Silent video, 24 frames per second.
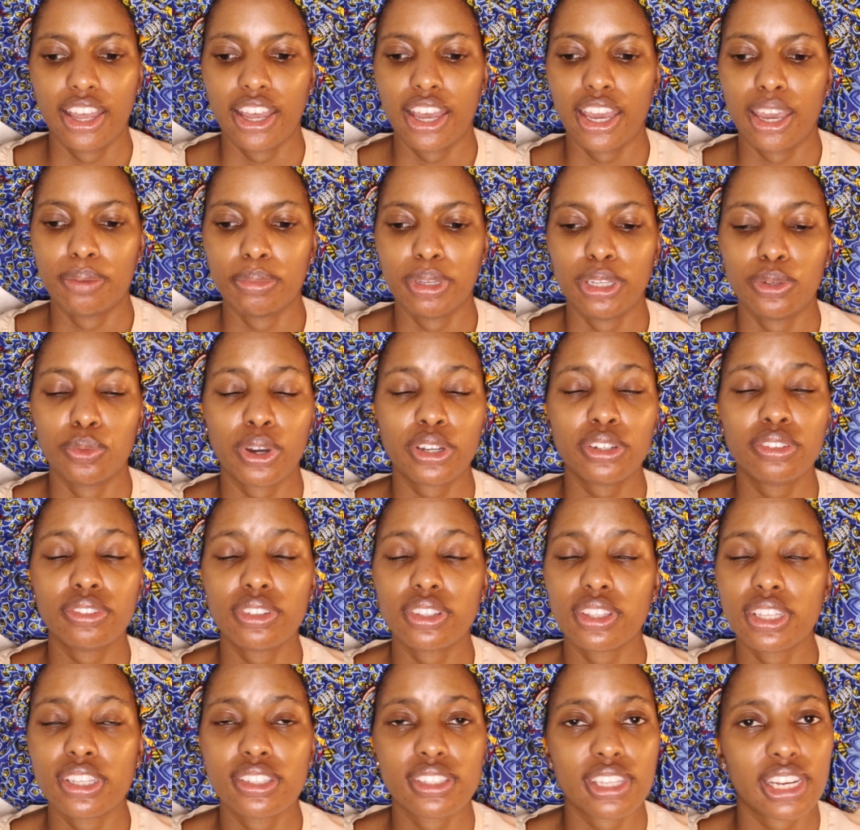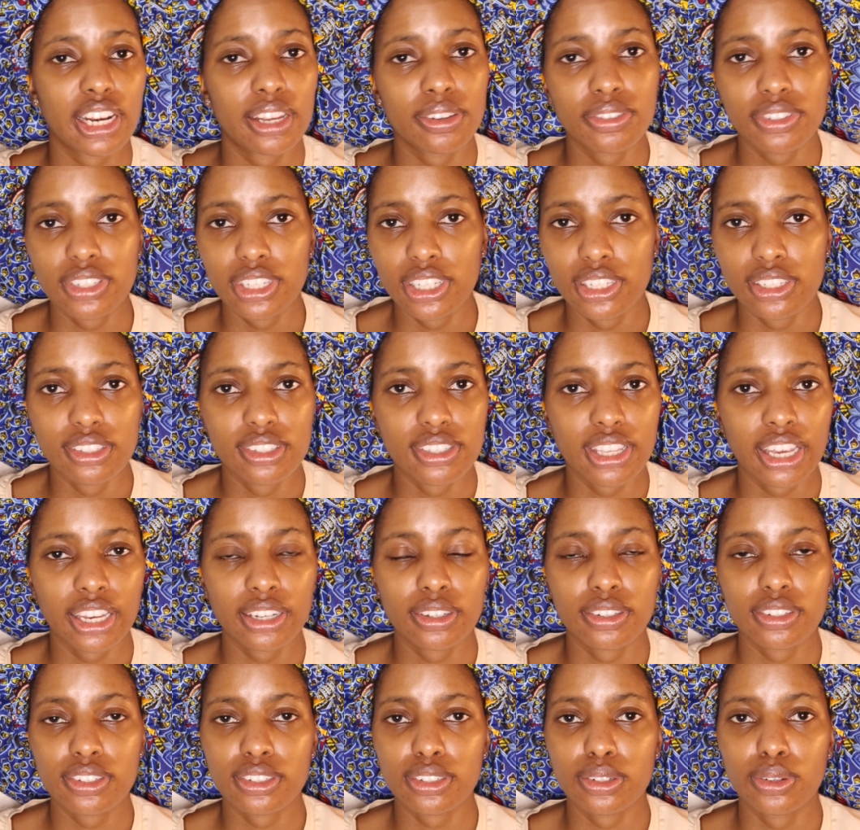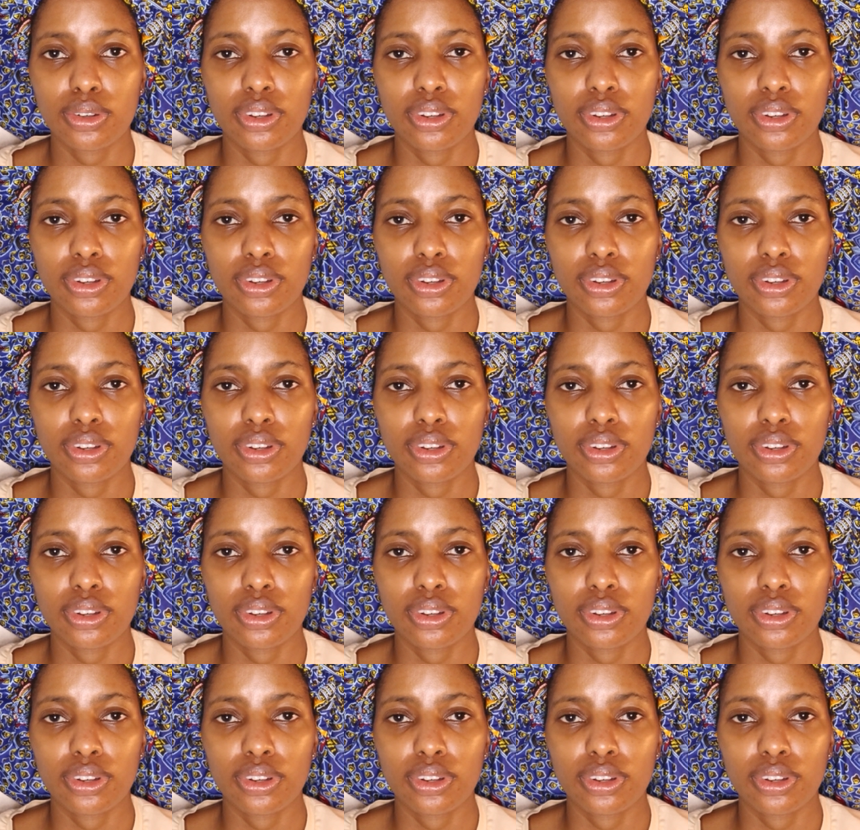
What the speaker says: I mean, one of the things that I've seen is that